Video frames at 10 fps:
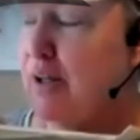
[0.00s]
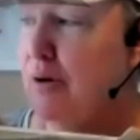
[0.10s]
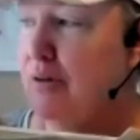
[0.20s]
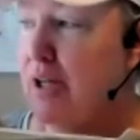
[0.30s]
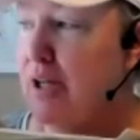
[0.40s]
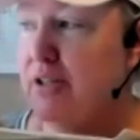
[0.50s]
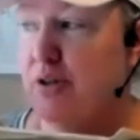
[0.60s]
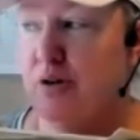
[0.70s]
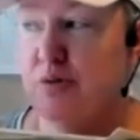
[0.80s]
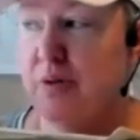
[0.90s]
think of the word?
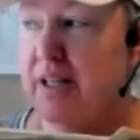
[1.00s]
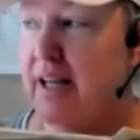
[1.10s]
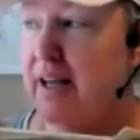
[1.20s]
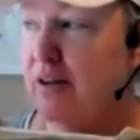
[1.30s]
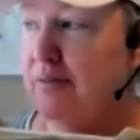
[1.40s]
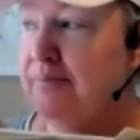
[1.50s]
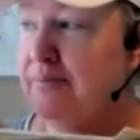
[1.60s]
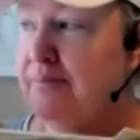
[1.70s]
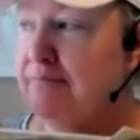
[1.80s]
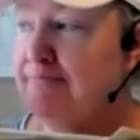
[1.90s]
It starts with an L.